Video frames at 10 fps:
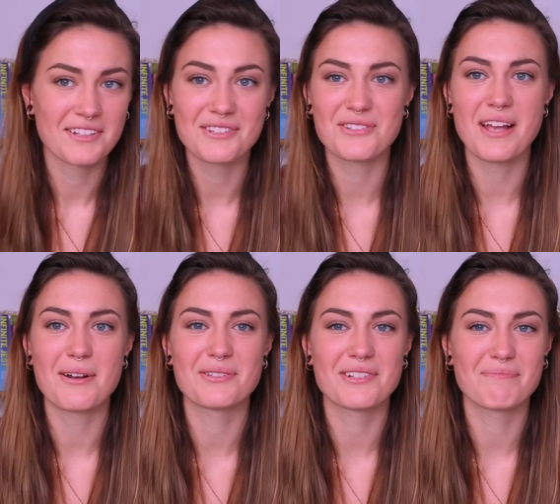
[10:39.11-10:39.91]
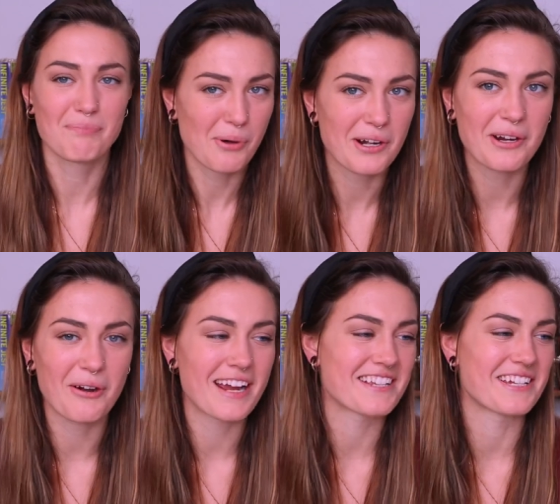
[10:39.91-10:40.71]
Sounds pretty
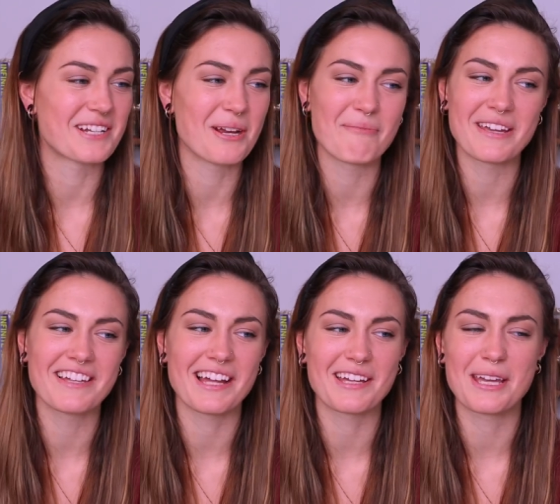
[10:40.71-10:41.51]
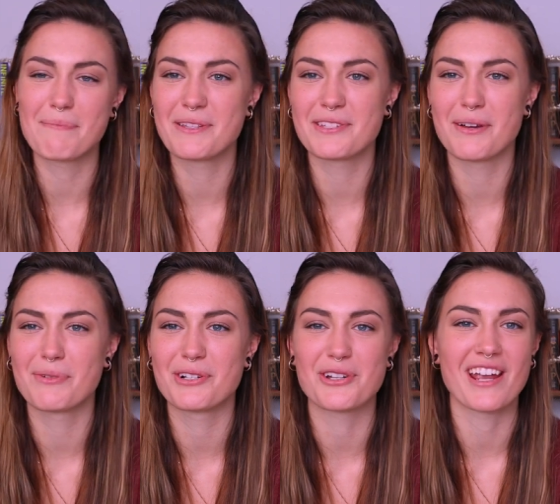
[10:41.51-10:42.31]
crazy to me, like keeping
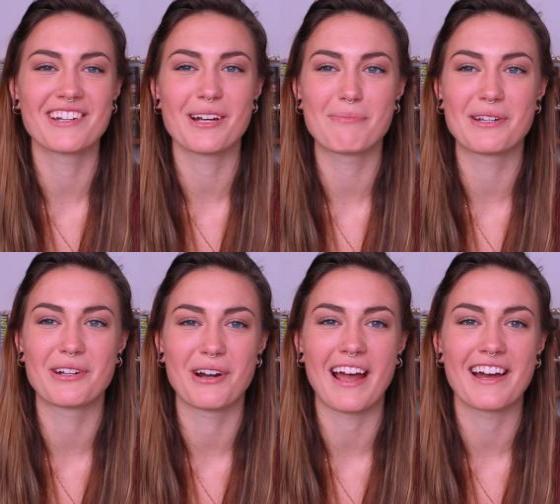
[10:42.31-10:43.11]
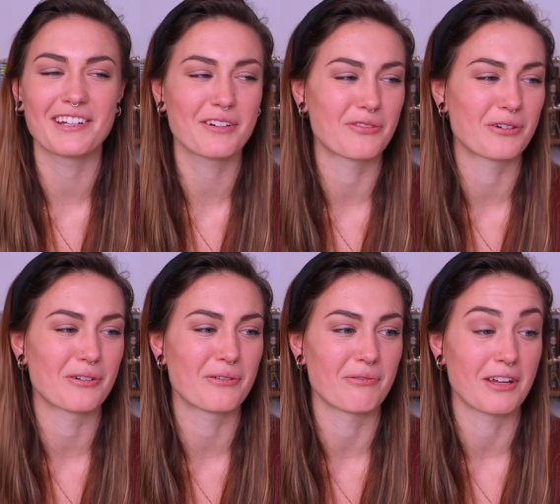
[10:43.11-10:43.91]
someone chained up in your attic
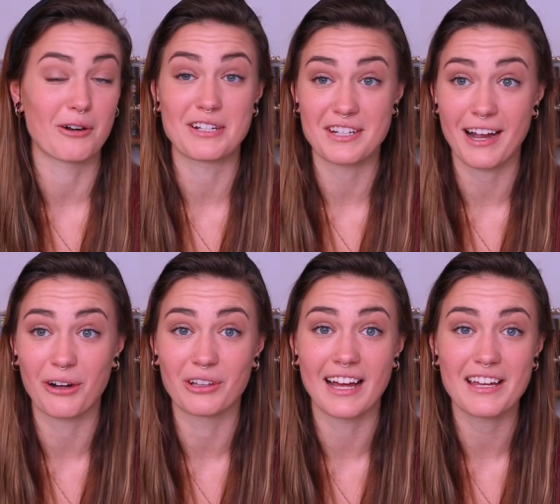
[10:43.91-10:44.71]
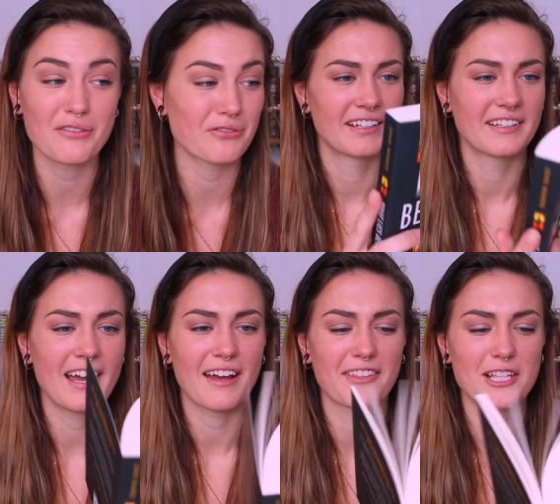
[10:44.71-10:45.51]
for their entire life.
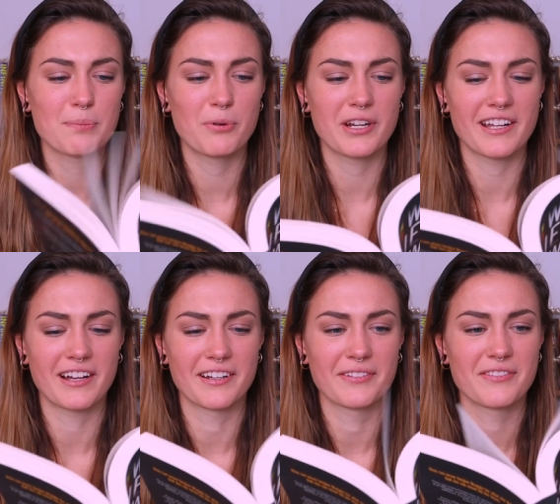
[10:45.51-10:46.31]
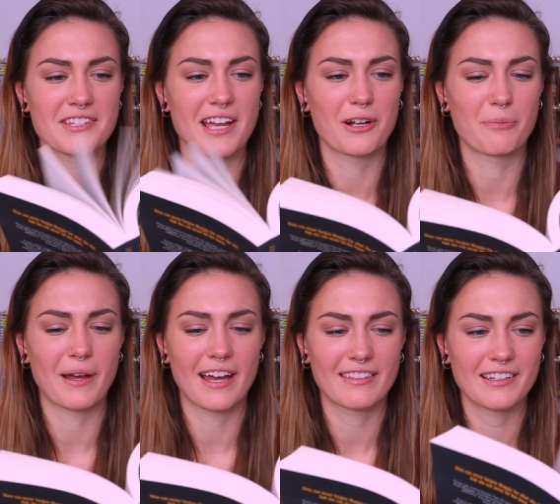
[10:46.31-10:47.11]
Yeah, that's pretty
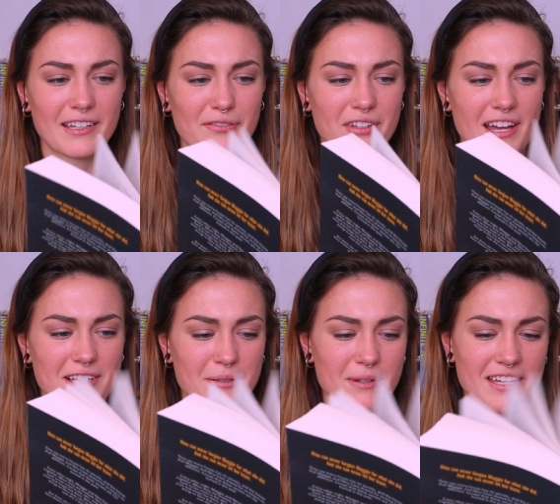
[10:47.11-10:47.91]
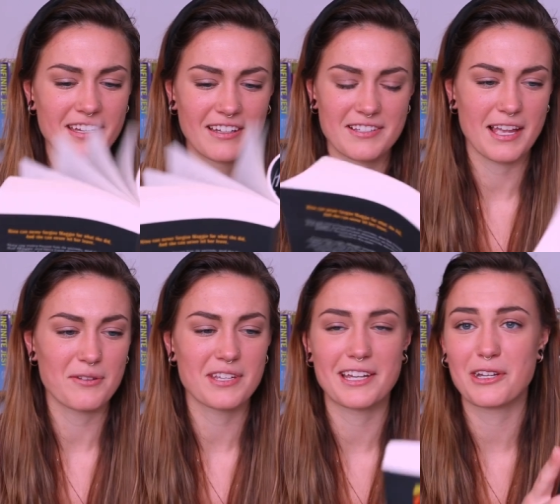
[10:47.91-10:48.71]
psychopathic if you ask me.
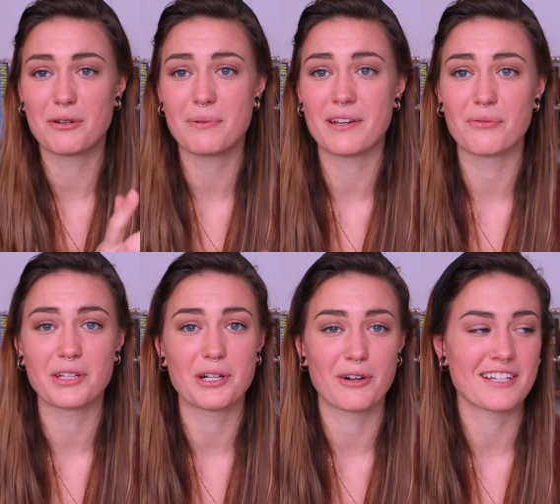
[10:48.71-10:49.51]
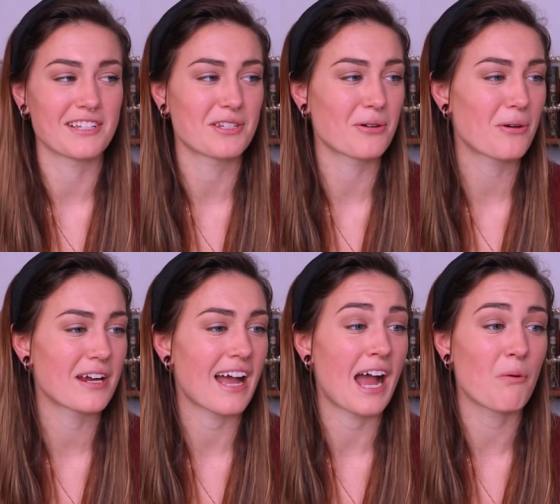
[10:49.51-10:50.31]
Sounds like it could be a really crazy
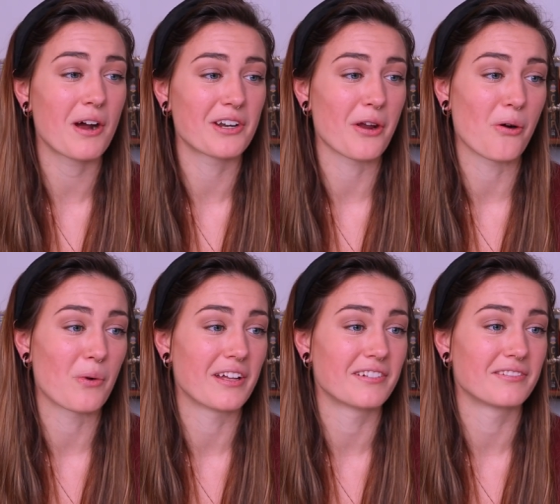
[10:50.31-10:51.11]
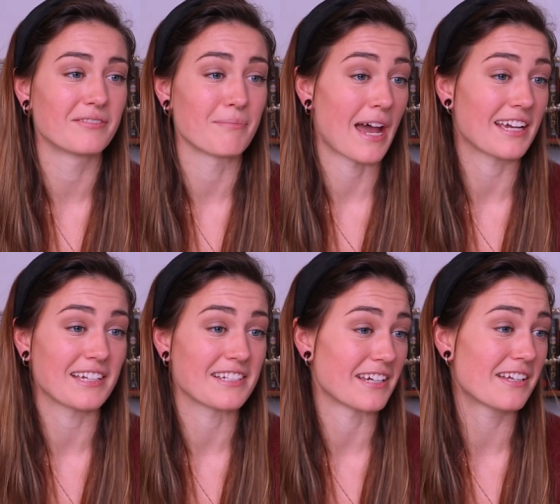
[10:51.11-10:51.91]
story. I want to know what
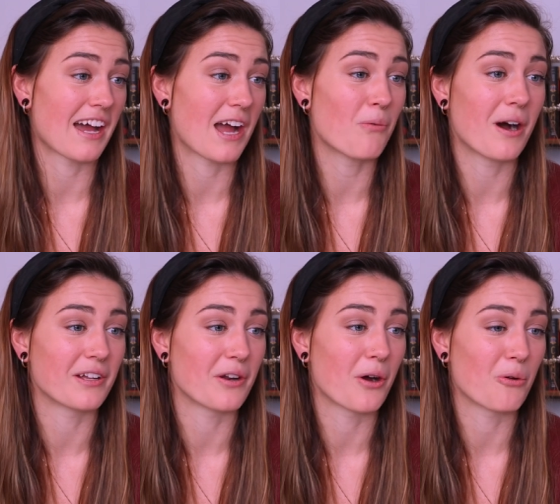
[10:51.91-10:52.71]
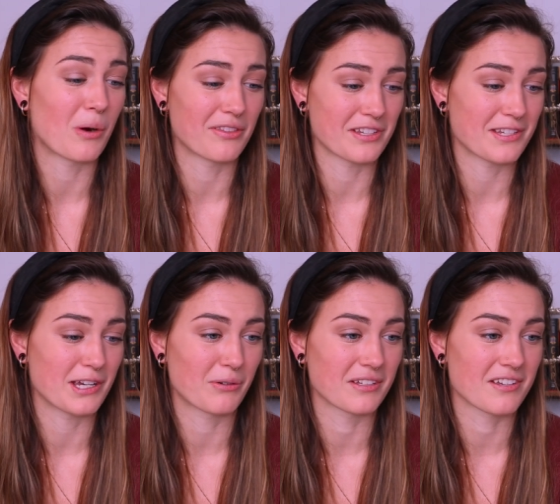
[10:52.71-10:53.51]
Maggie did. I want to know what the
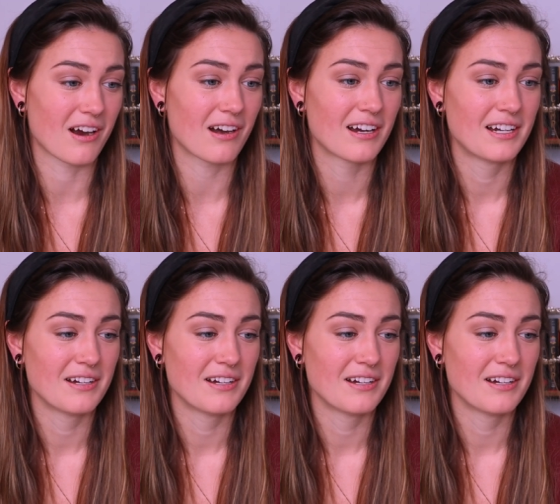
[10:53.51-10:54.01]
secrets are.